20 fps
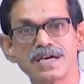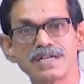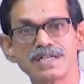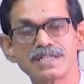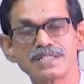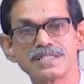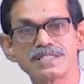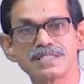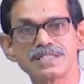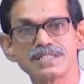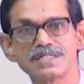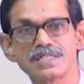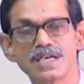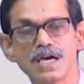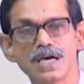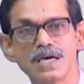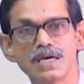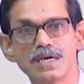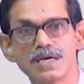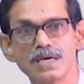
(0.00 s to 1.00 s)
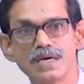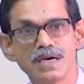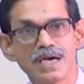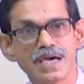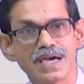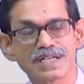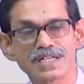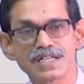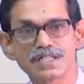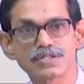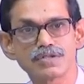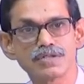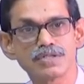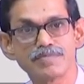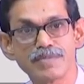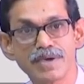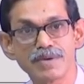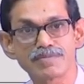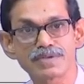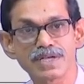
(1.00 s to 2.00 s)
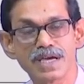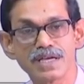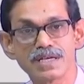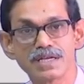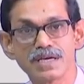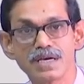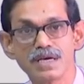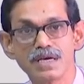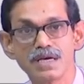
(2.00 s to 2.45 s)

unless it is attached with peptide,